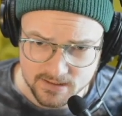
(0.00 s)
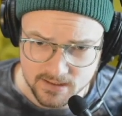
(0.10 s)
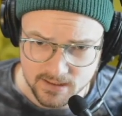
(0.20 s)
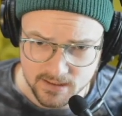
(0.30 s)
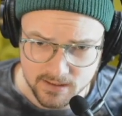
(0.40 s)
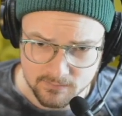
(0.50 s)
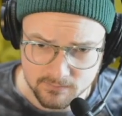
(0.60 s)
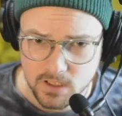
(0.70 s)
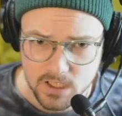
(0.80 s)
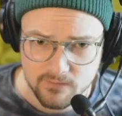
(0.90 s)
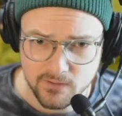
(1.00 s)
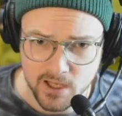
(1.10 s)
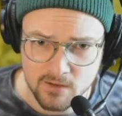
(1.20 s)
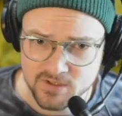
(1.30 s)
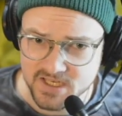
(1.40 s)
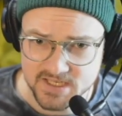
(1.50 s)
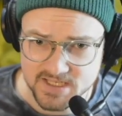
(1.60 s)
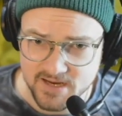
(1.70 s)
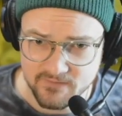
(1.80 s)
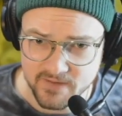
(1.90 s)
For now, I'm just going to
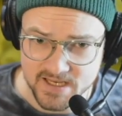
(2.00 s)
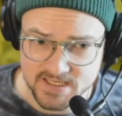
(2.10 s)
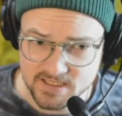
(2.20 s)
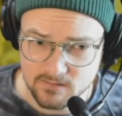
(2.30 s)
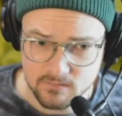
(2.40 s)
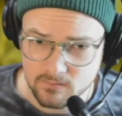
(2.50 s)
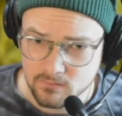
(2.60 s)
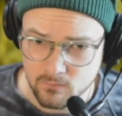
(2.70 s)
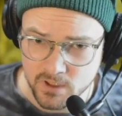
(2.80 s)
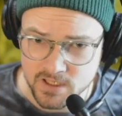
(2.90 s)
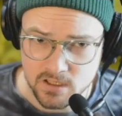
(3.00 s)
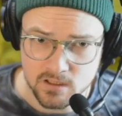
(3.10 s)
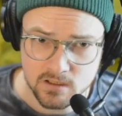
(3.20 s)
save this one here.